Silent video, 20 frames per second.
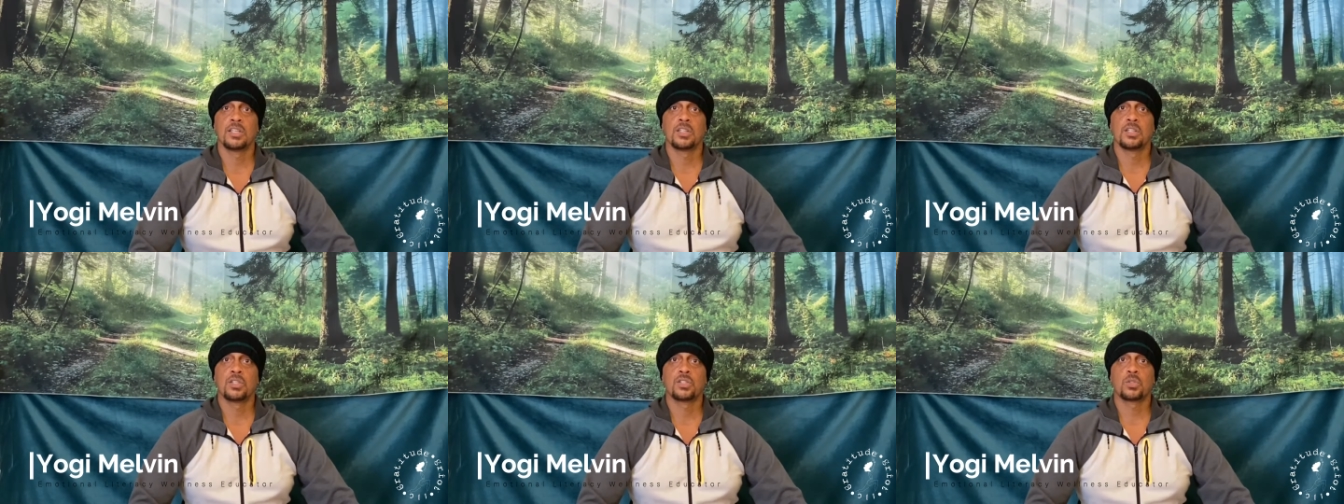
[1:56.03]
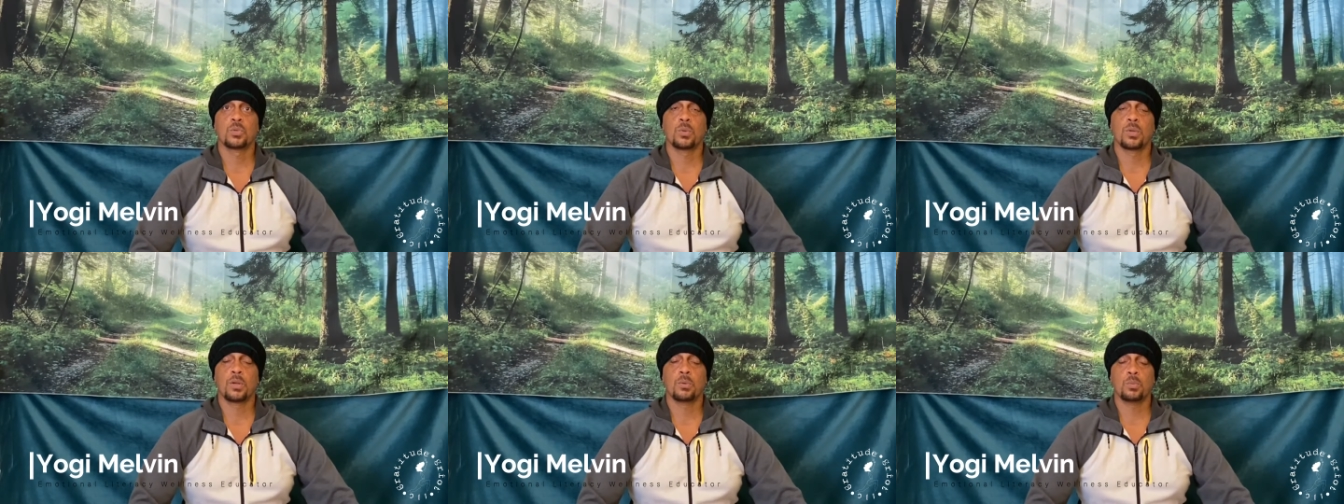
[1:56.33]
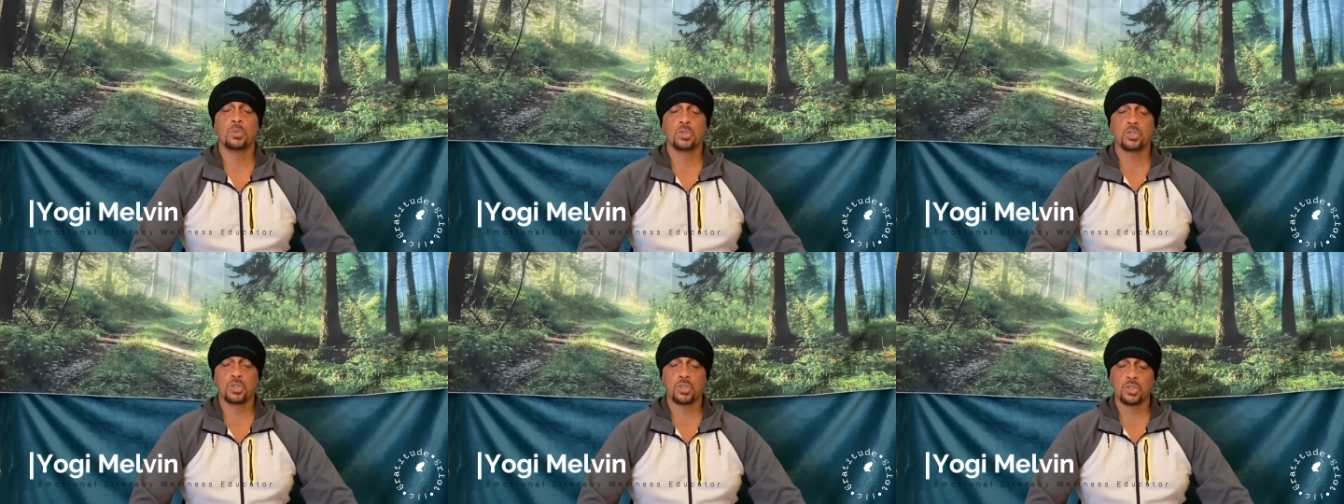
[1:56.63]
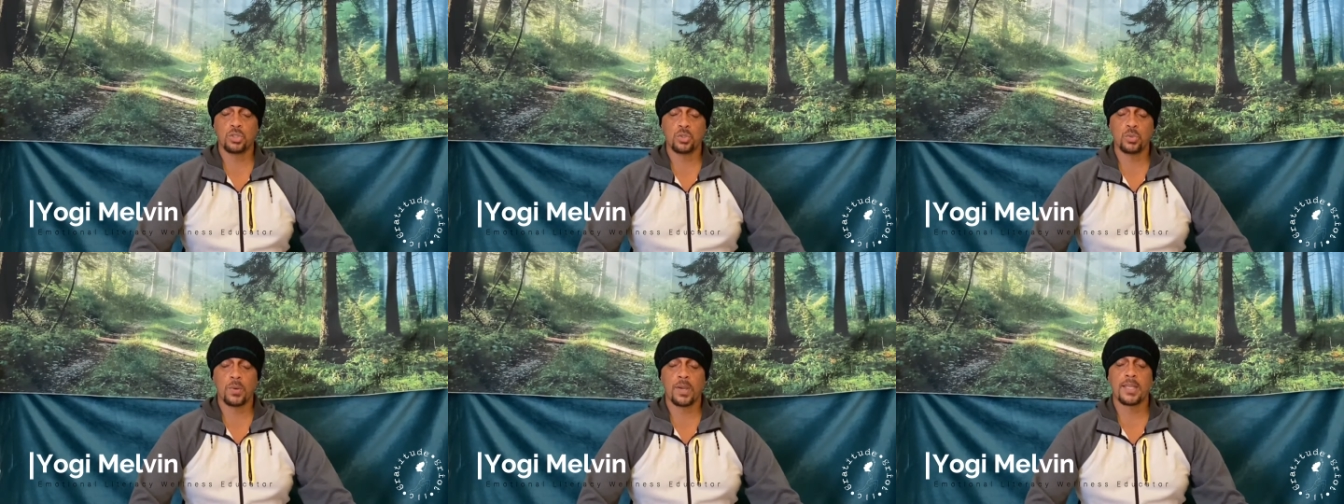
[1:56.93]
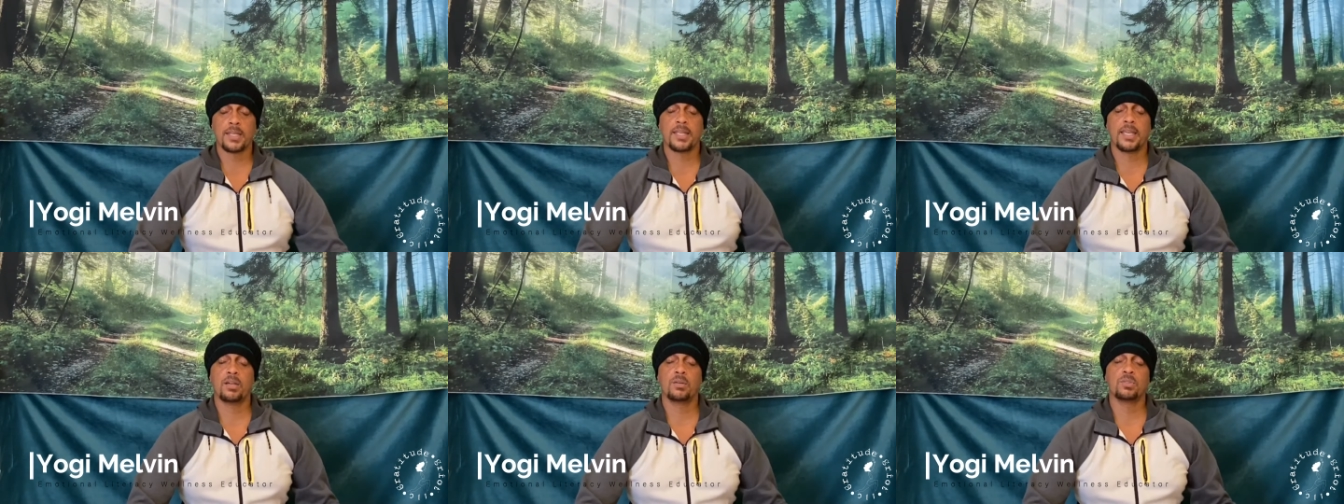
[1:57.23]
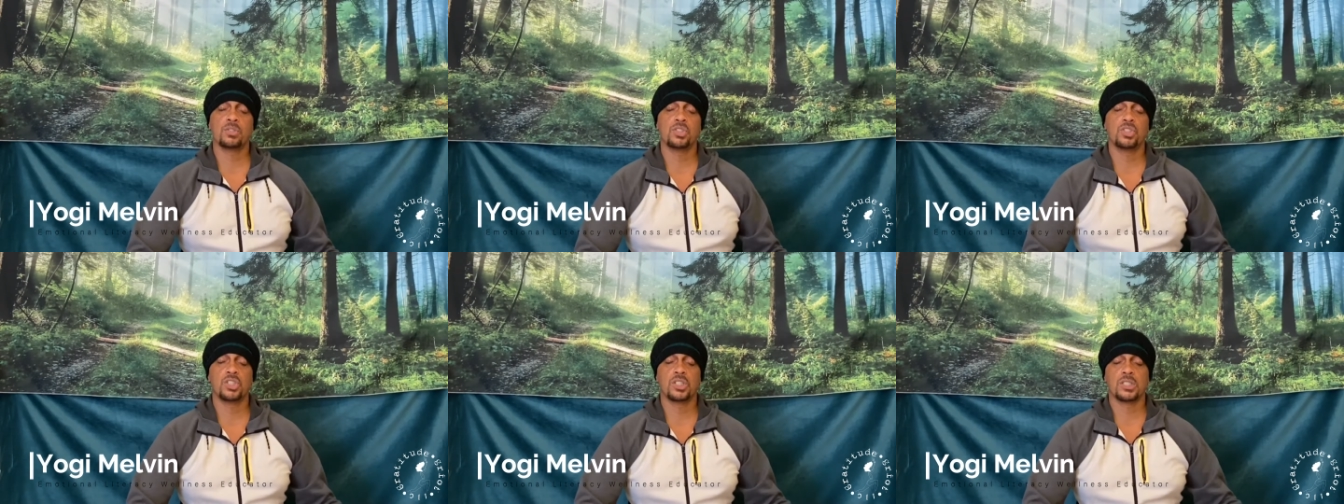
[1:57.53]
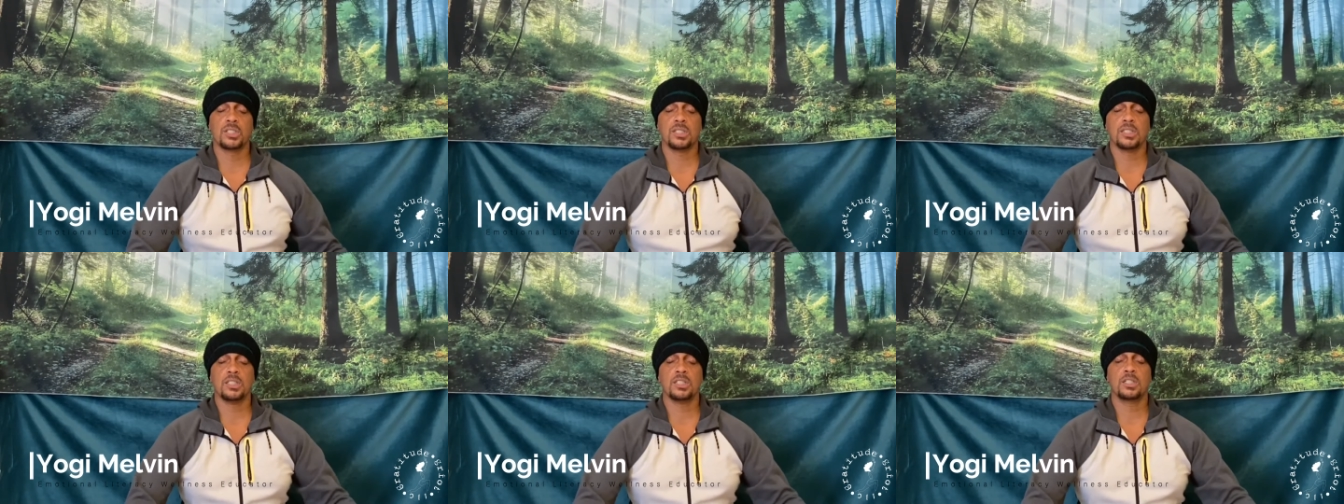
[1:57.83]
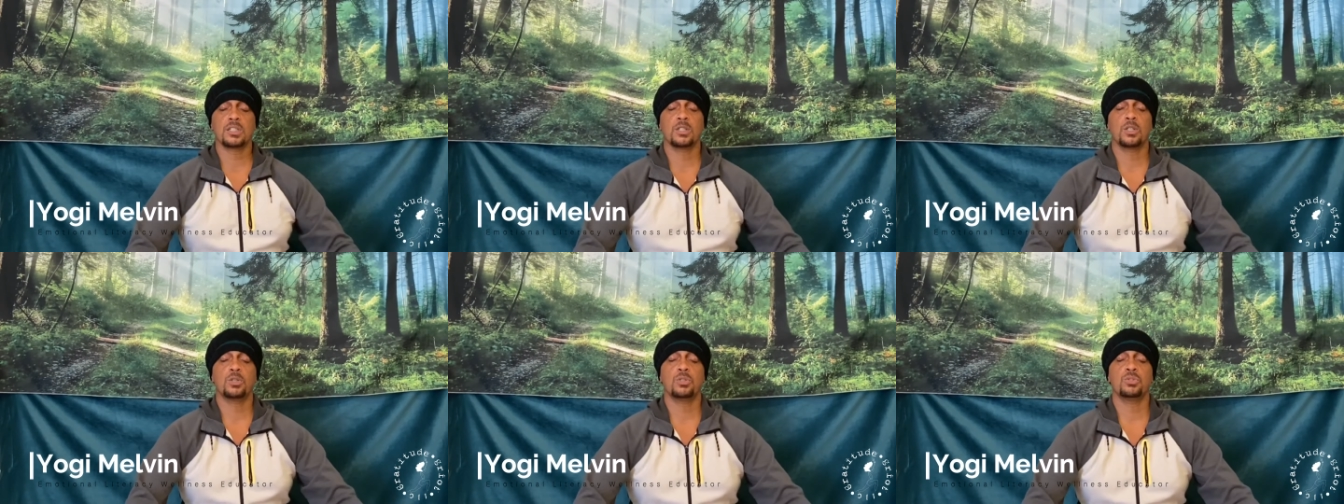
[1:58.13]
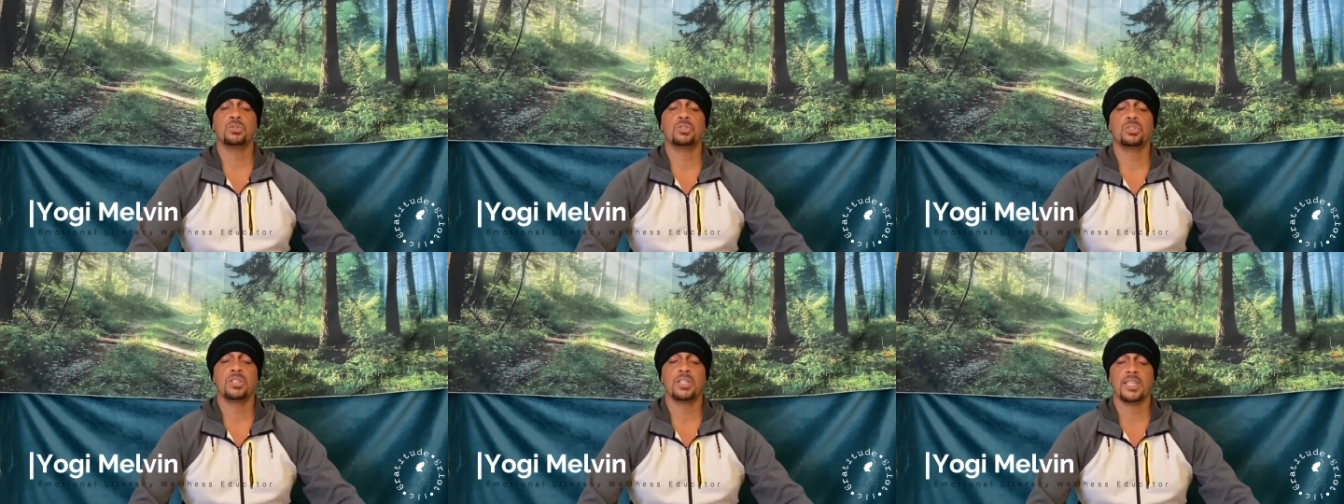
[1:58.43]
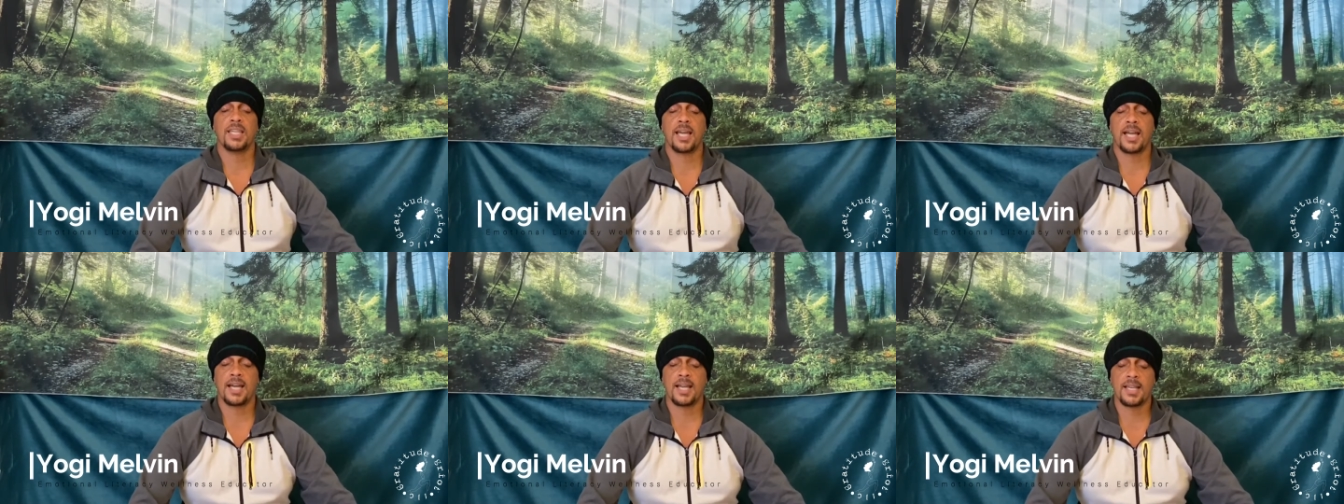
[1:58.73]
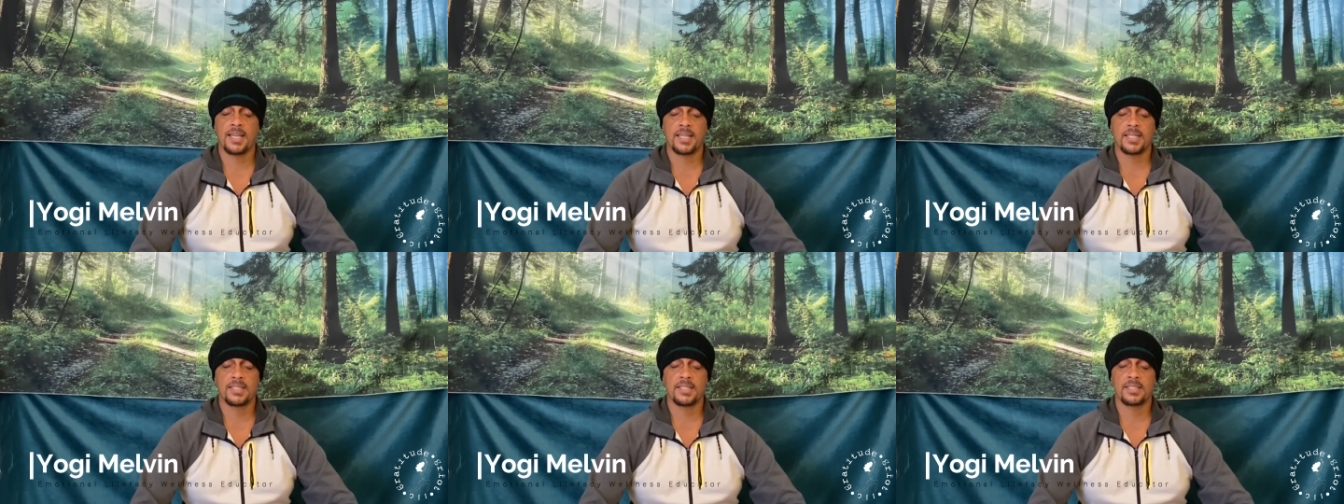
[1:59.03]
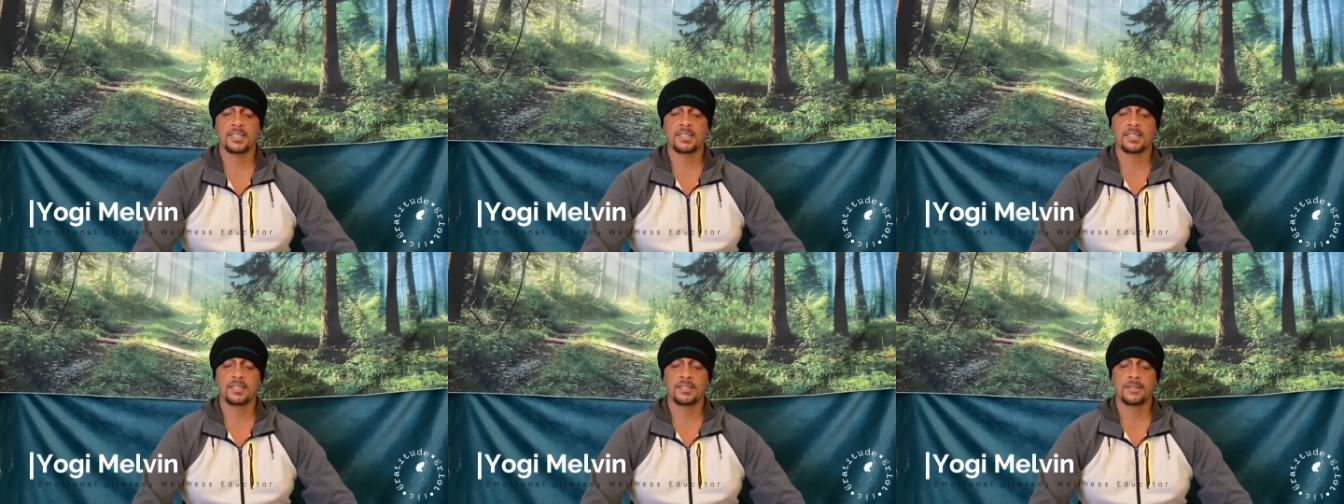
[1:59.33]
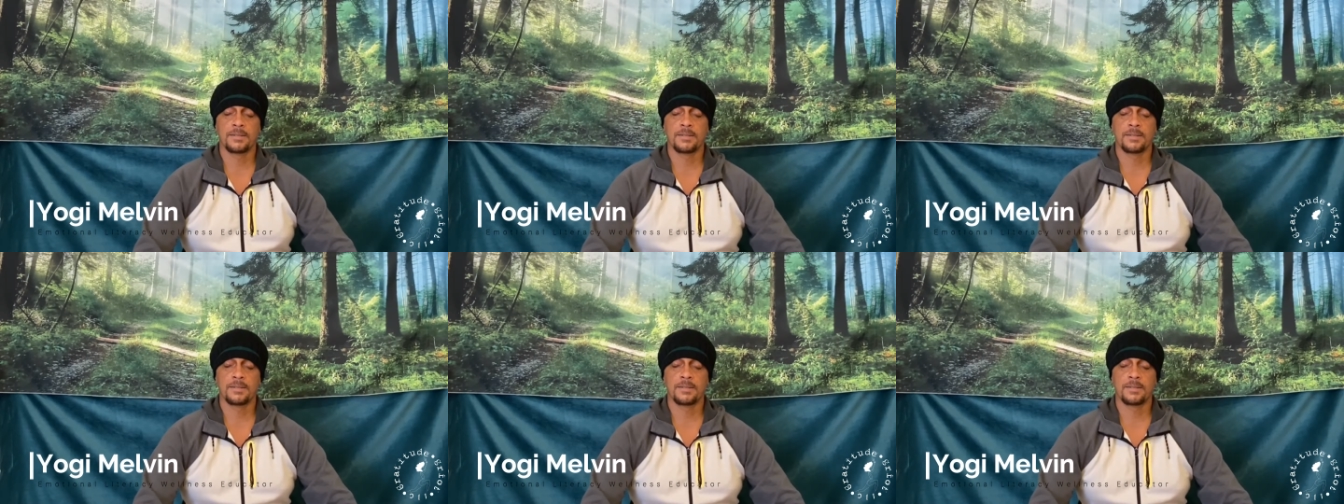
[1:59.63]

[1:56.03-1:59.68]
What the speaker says: So what I want you to do right now is gently close the eyes.